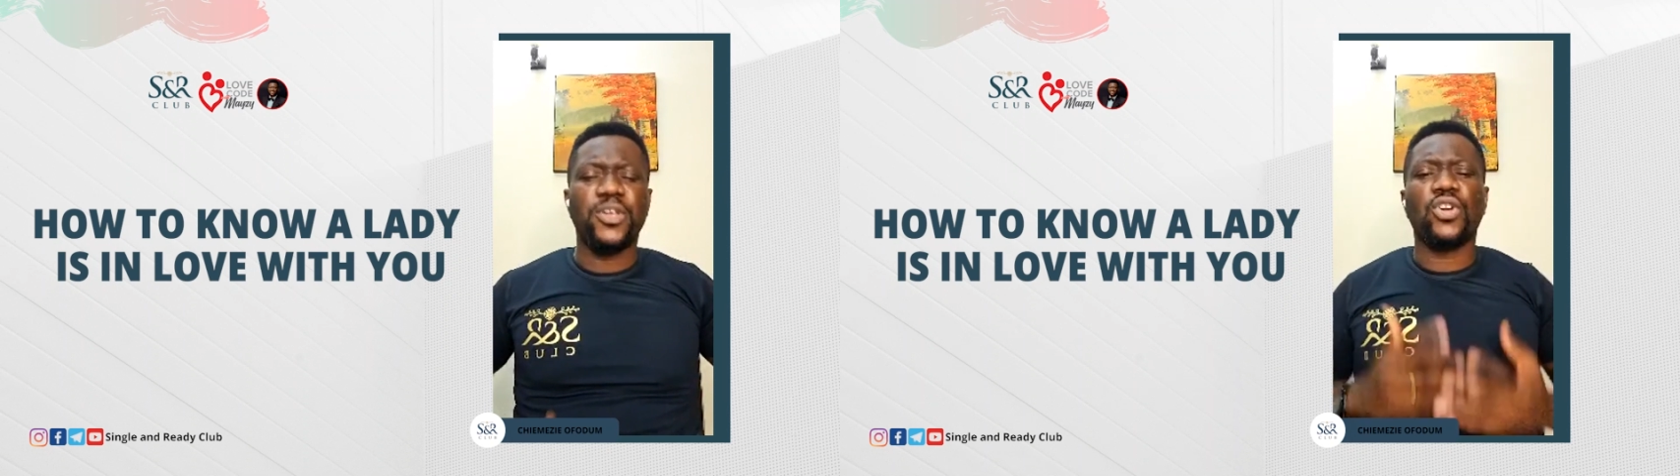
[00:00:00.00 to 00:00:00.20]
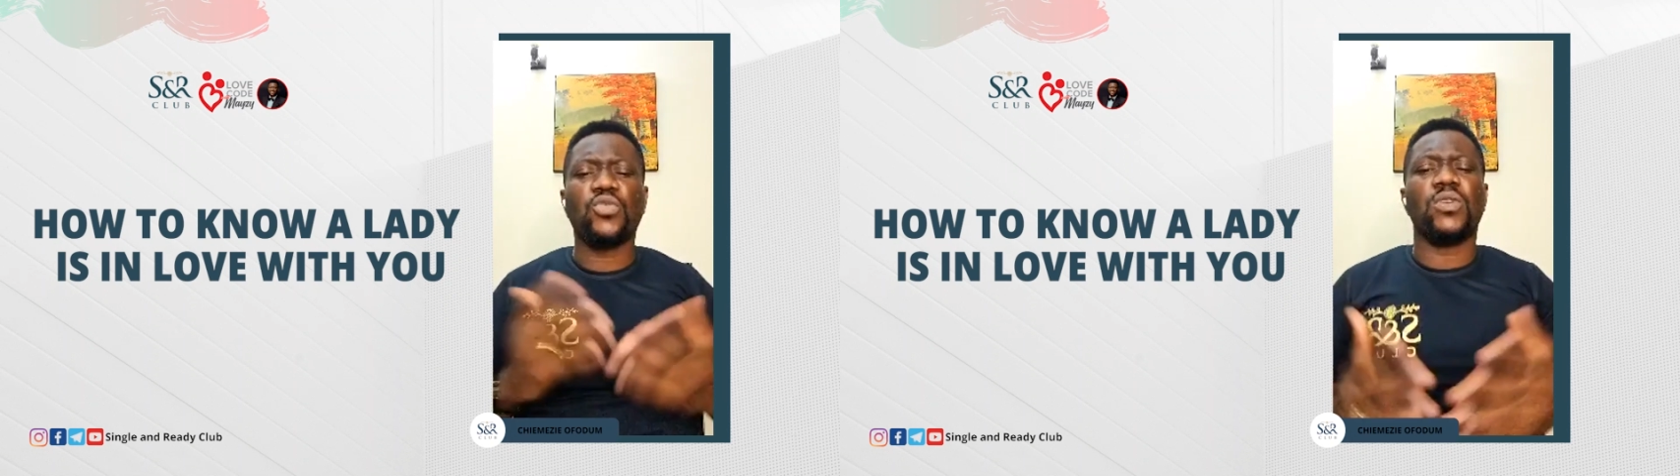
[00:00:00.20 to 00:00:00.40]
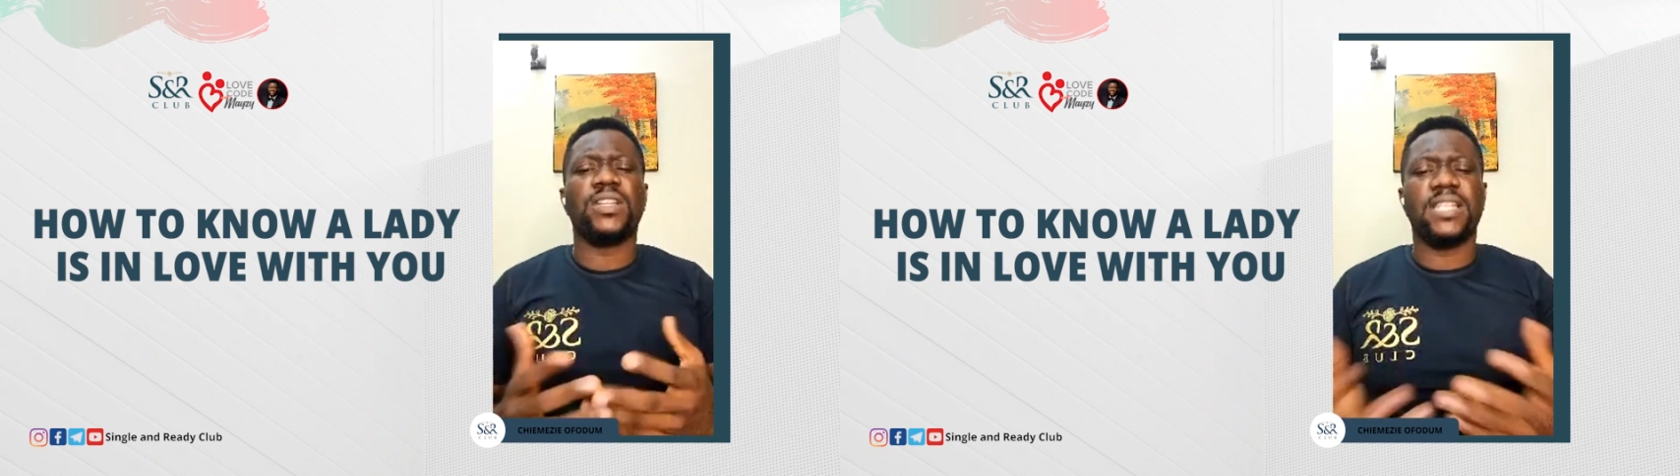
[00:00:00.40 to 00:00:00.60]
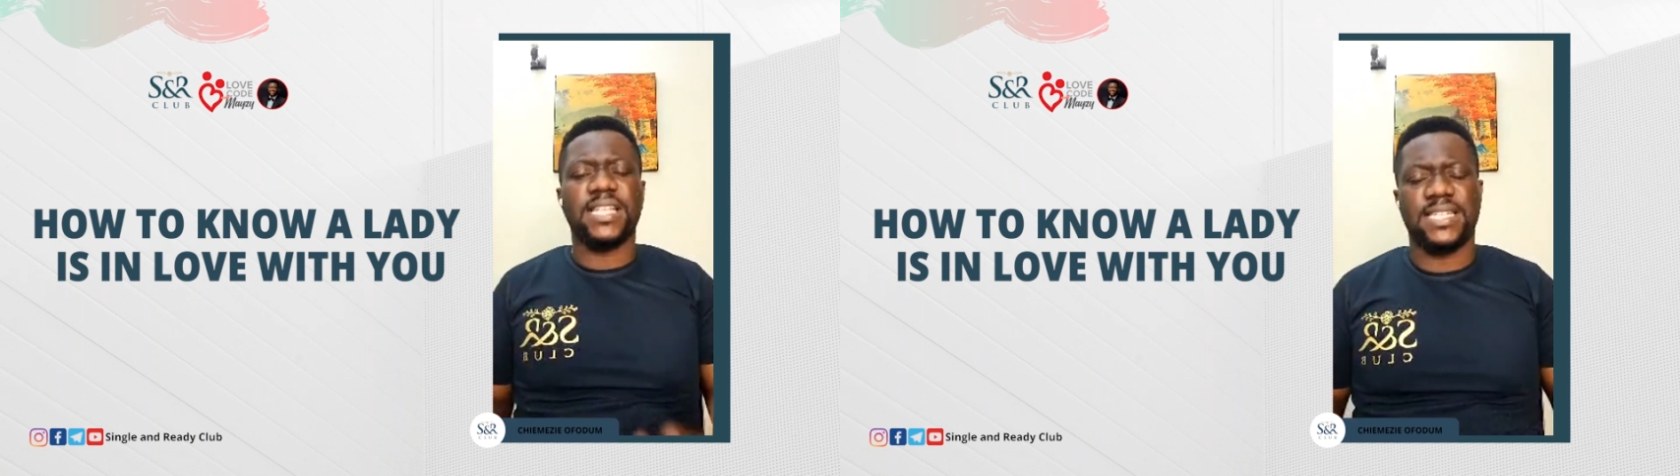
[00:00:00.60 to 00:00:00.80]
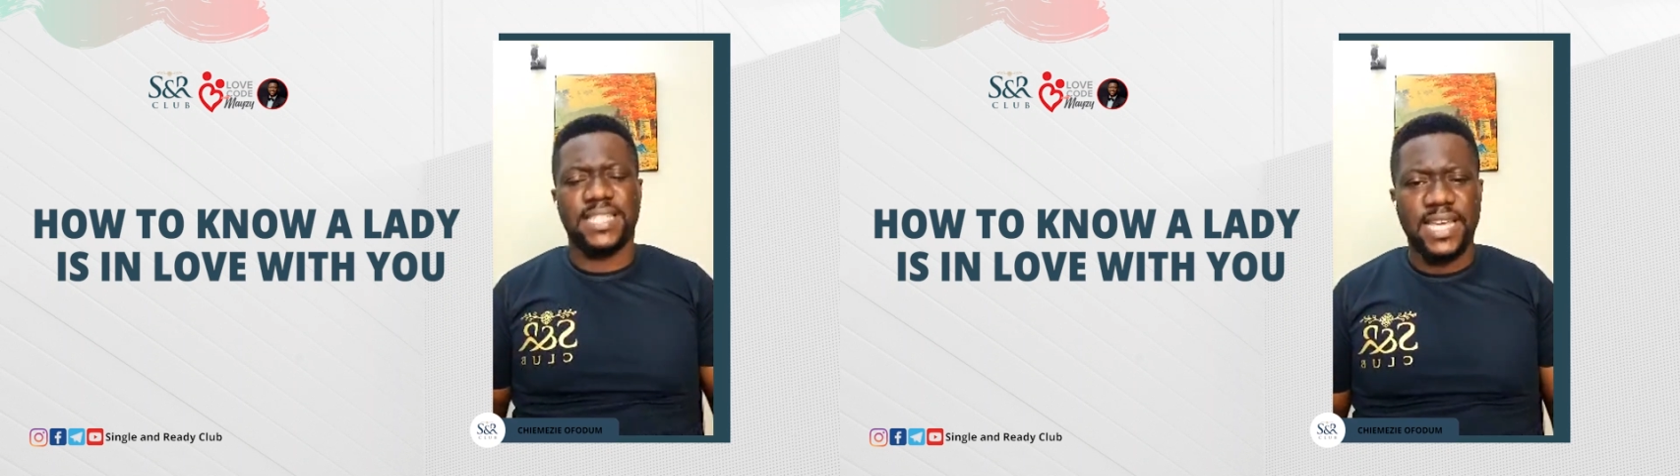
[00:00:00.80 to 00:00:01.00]
beyond what
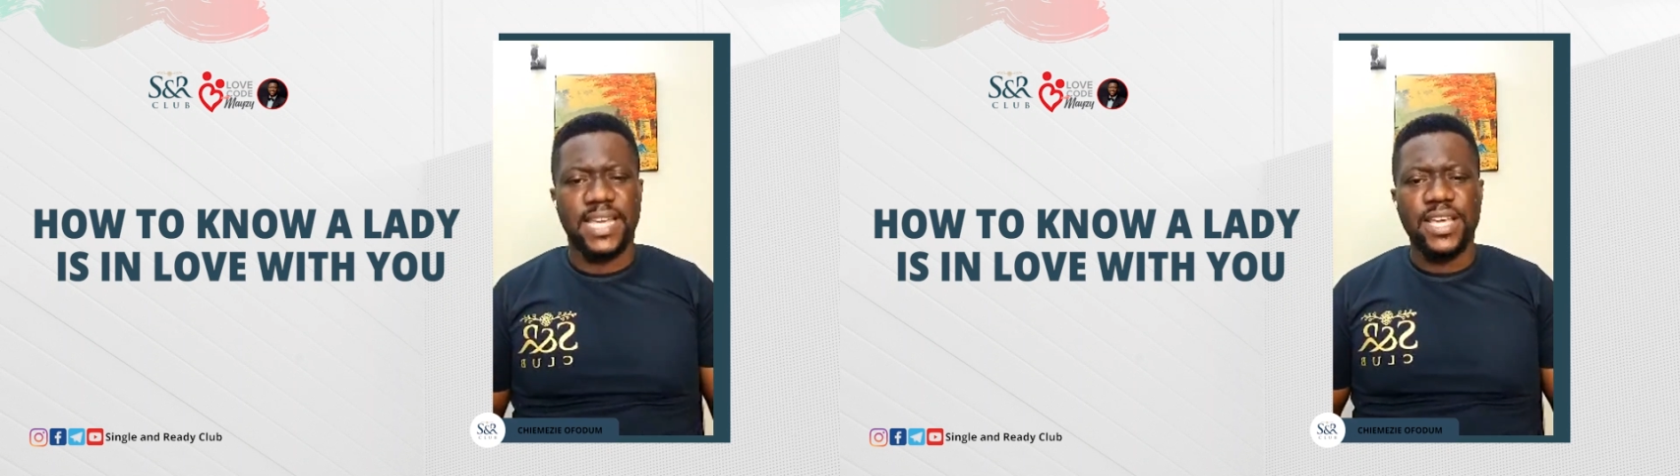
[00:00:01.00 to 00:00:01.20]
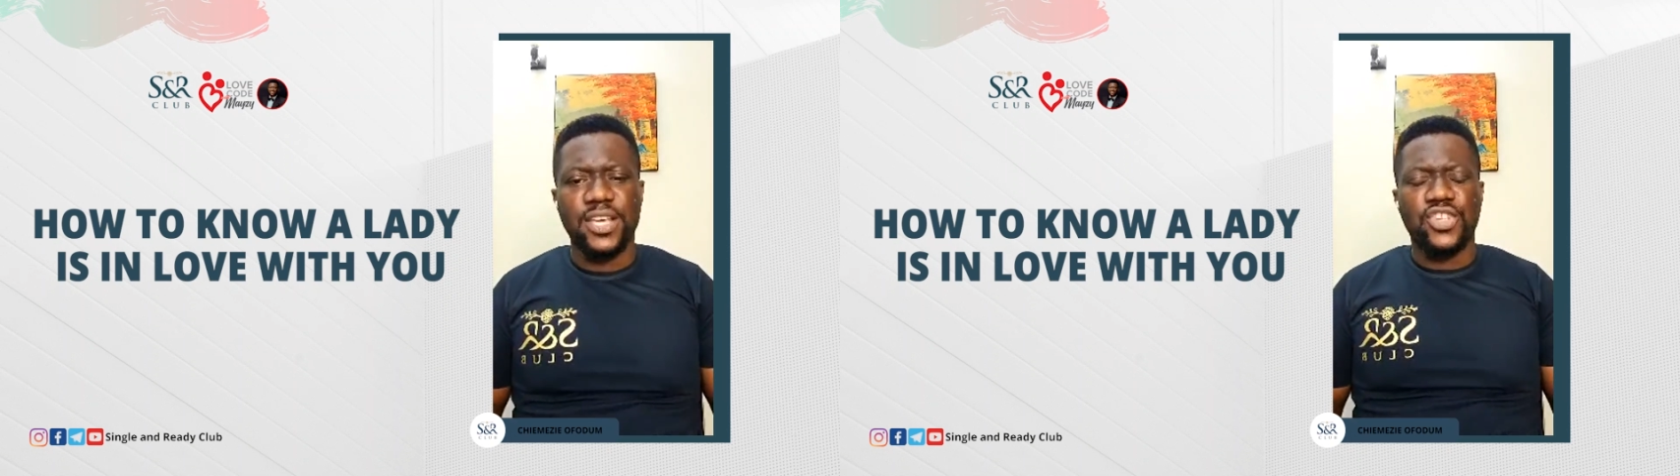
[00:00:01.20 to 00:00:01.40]
they say.